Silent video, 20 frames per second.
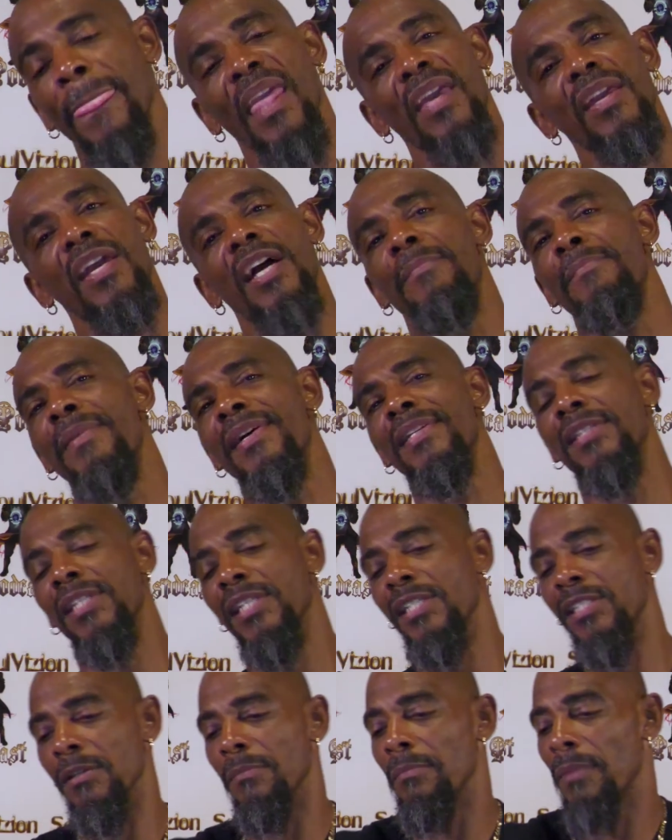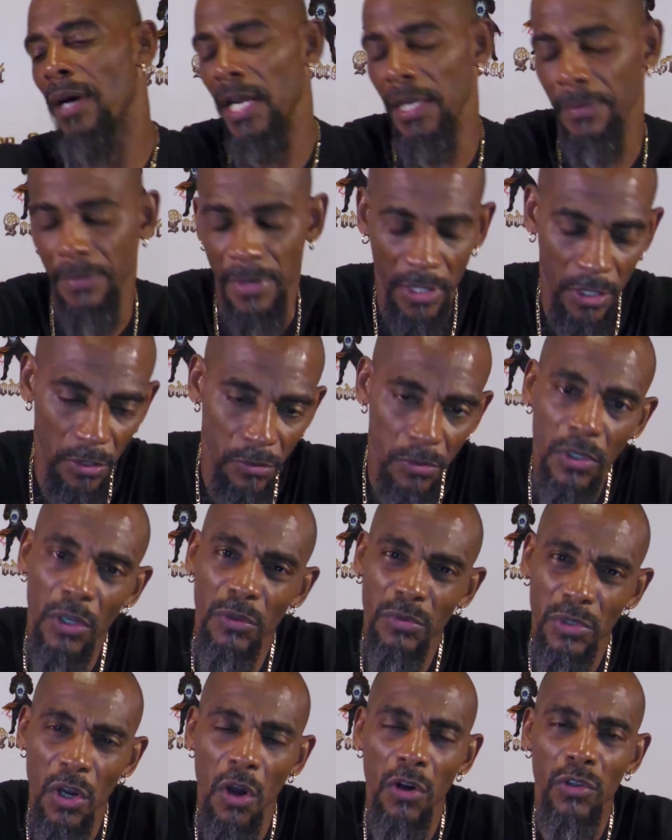Yeah, man, see somebody, man. Go
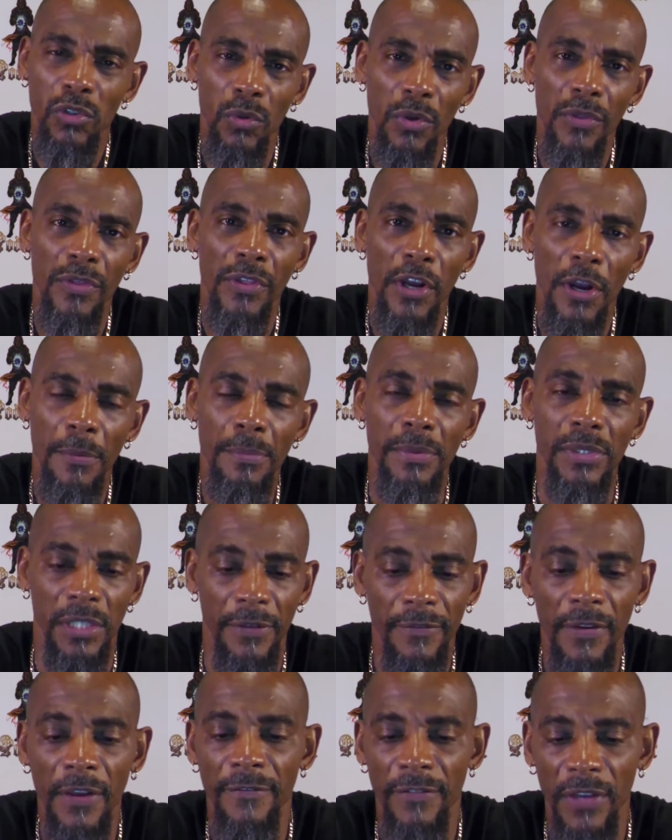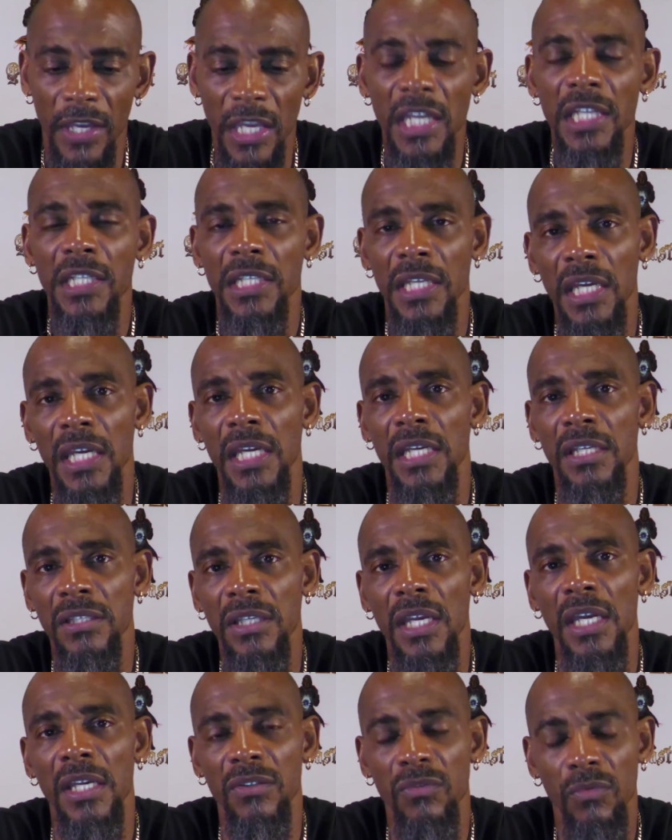talk to a therapist. If ED
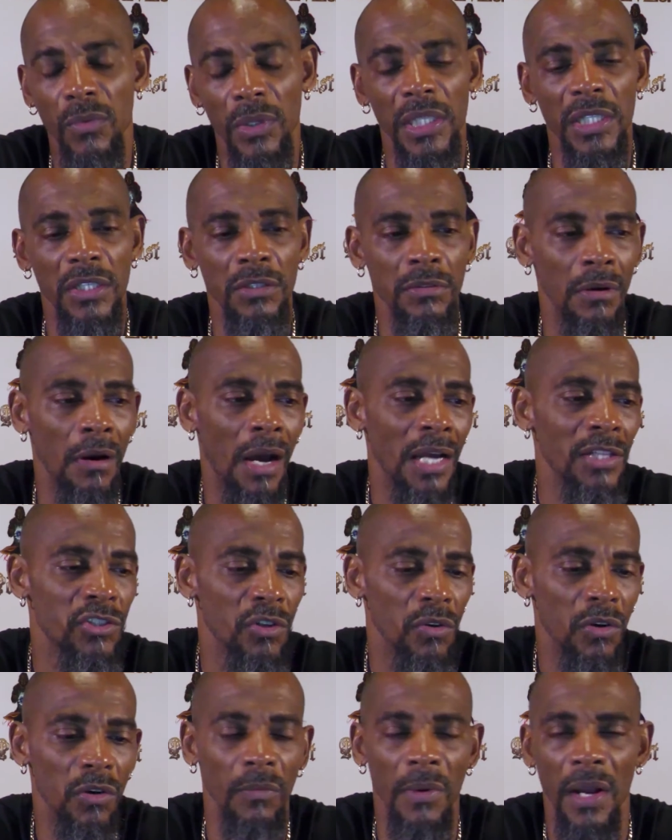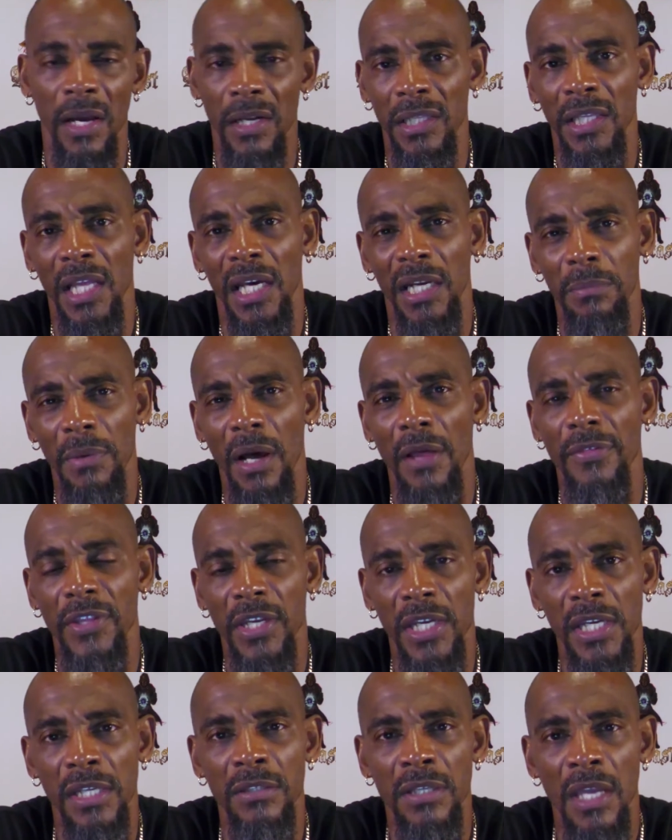is really, I joke around a lot about
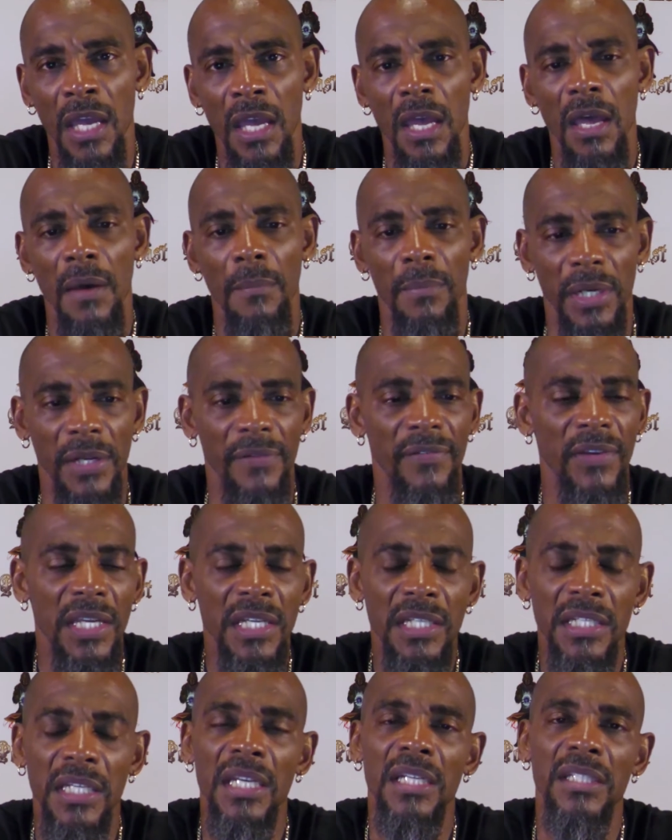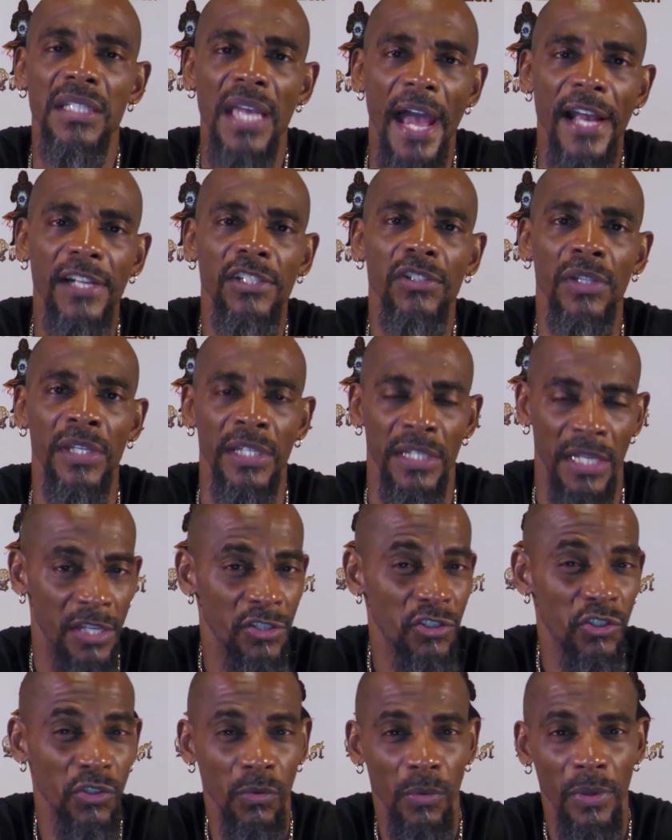things, but if ED is actually an
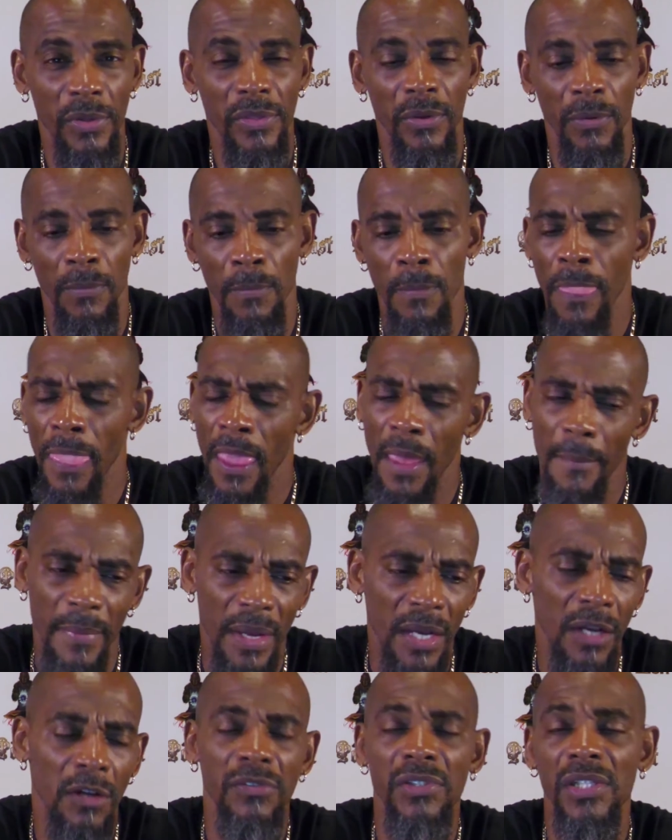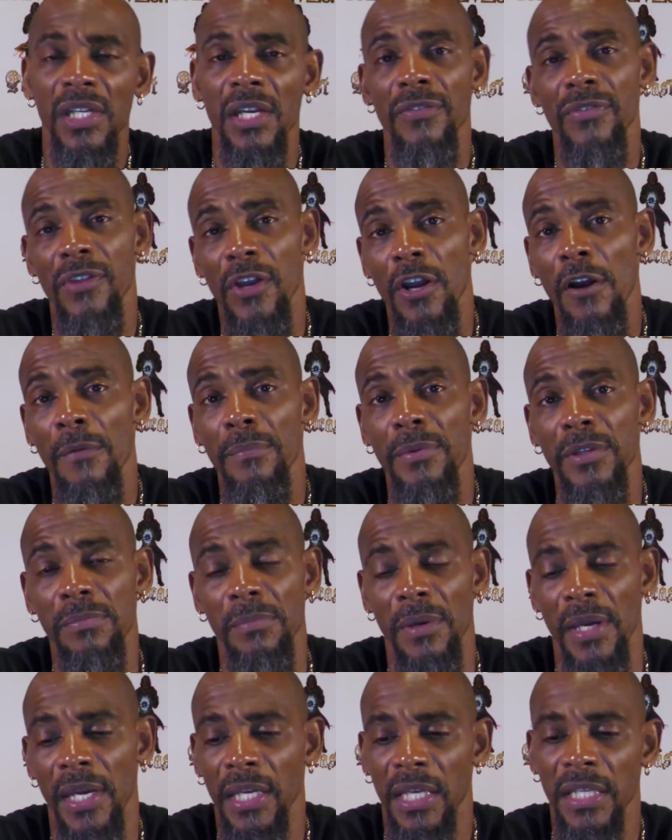issue with you, man, go see a therapist,
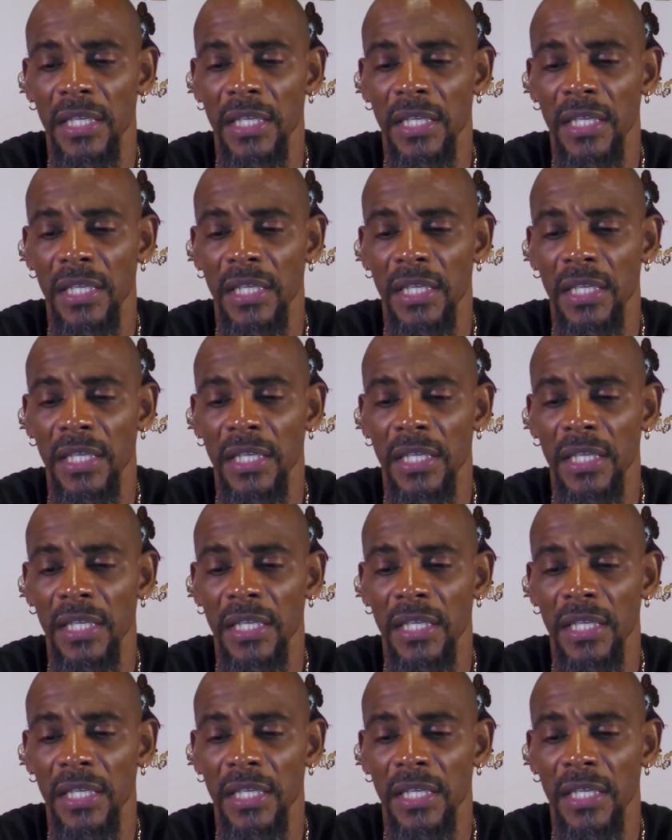man.